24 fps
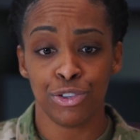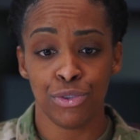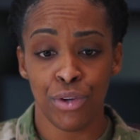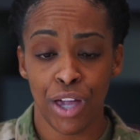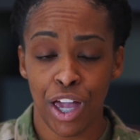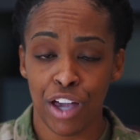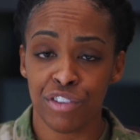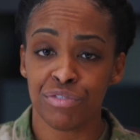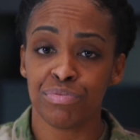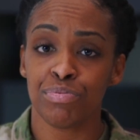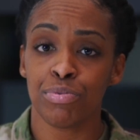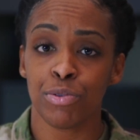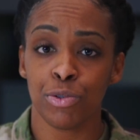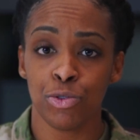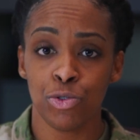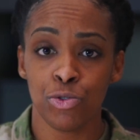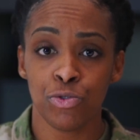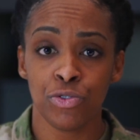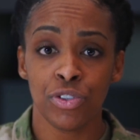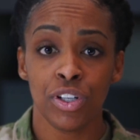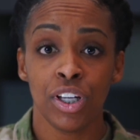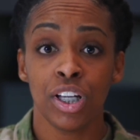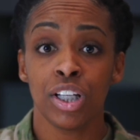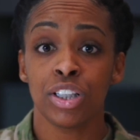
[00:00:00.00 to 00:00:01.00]
You have
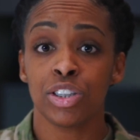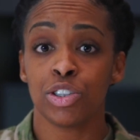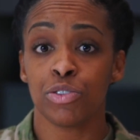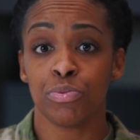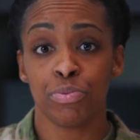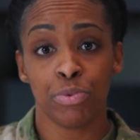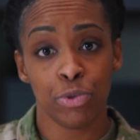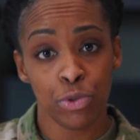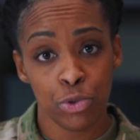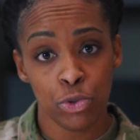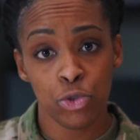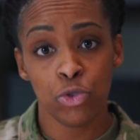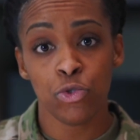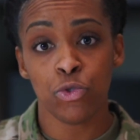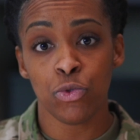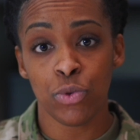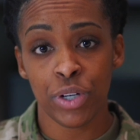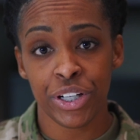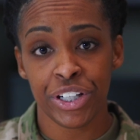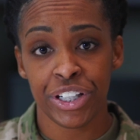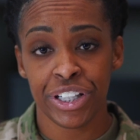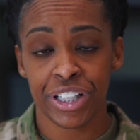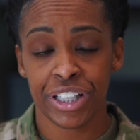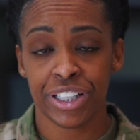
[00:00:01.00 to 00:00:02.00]
proof to prove
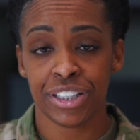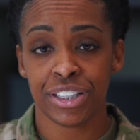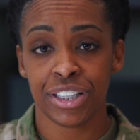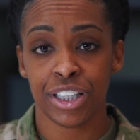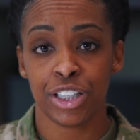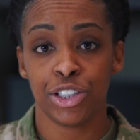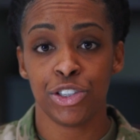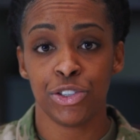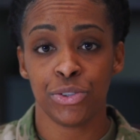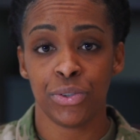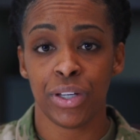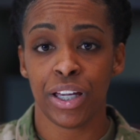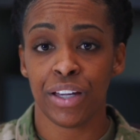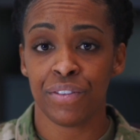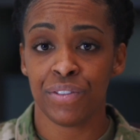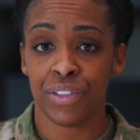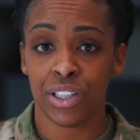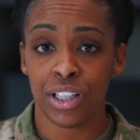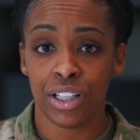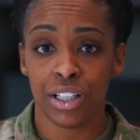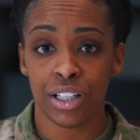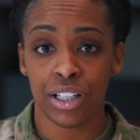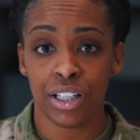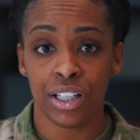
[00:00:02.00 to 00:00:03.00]
what it is that you have
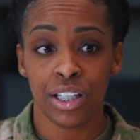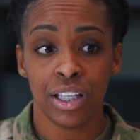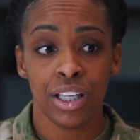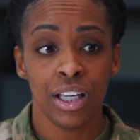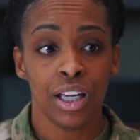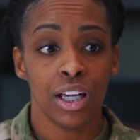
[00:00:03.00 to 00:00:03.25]
done.